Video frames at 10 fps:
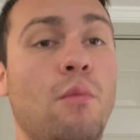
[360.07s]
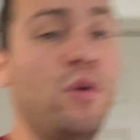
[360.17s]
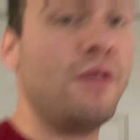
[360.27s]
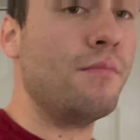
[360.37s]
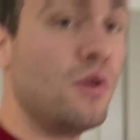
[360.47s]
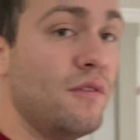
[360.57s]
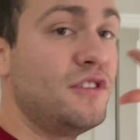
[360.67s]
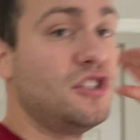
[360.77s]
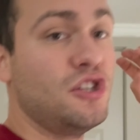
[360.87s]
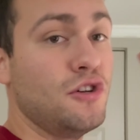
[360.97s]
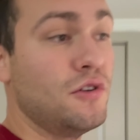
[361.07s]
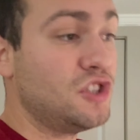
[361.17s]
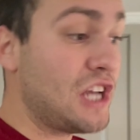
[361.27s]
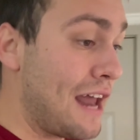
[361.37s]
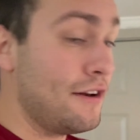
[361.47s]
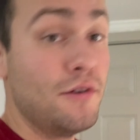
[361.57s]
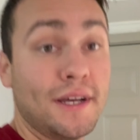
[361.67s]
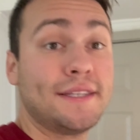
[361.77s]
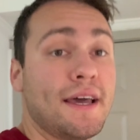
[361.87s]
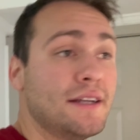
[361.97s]
we moved to Chattanooga,
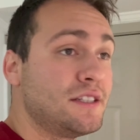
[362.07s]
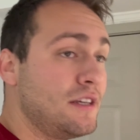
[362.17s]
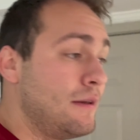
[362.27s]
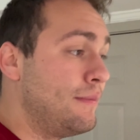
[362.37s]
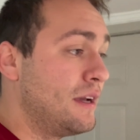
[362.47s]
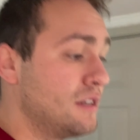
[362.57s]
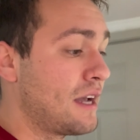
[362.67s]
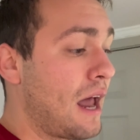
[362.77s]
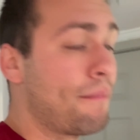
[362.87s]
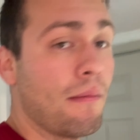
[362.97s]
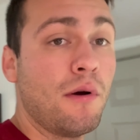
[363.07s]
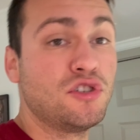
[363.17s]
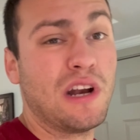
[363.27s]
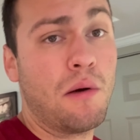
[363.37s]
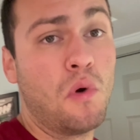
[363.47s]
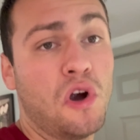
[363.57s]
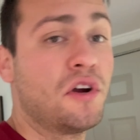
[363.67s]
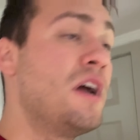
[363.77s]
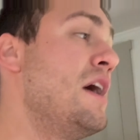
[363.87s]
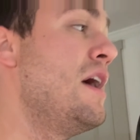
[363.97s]
Tennessee because I got a promotion at work,
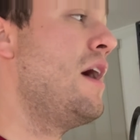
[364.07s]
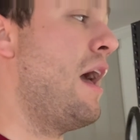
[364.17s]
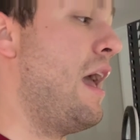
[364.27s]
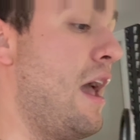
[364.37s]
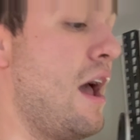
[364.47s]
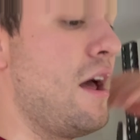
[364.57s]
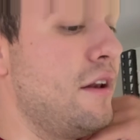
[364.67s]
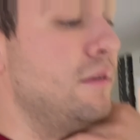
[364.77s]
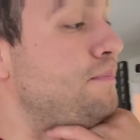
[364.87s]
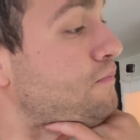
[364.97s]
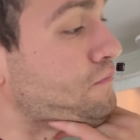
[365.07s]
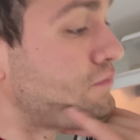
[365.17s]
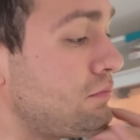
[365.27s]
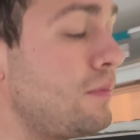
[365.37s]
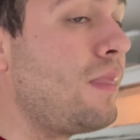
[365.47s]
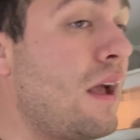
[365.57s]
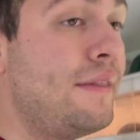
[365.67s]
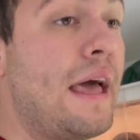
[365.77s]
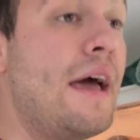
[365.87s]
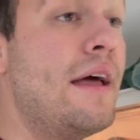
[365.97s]
and
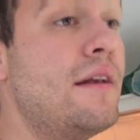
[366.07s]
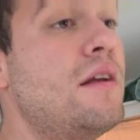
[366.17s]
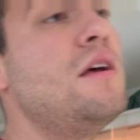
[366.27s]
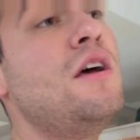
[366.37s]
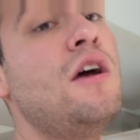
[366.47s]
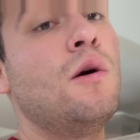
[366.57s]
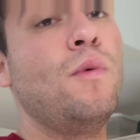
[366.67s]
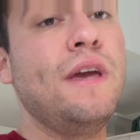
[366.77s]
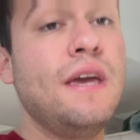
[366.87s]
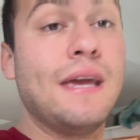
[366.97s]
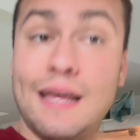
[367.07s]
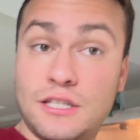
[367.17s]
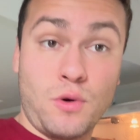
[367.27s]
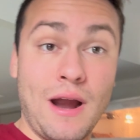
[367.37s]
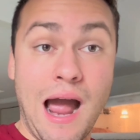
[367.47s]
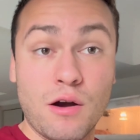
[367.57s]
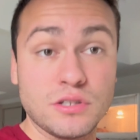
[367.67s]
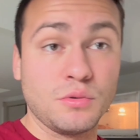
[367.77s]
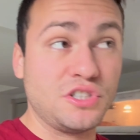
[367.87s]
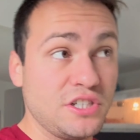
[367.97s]
then we get into our
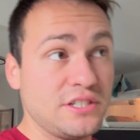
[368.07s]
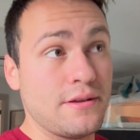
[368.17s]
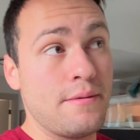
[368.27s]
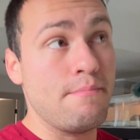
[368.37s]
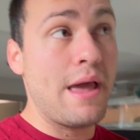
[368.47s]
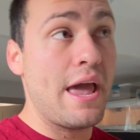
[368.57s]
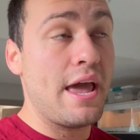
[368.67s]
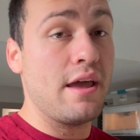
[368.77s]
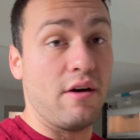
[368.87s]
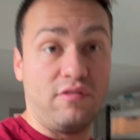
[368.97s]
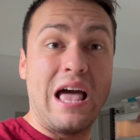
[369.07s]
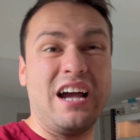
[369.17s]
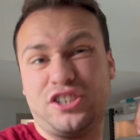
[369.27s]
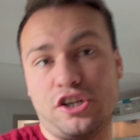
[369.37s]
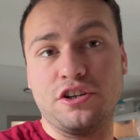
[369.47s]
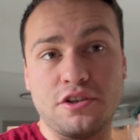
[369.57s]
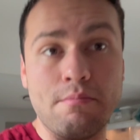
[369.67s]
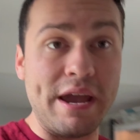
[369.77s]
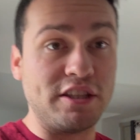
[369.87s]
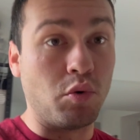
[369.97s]
house, which is in May of last year. So
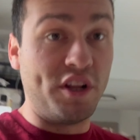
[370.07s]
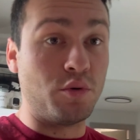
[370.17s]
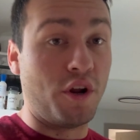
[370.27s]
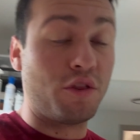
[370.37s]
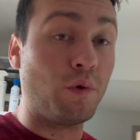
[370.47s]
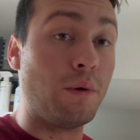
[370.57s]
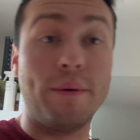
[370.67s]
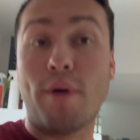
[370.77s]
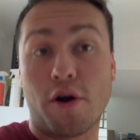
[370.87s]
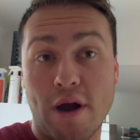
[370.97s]
May 2023, we bought our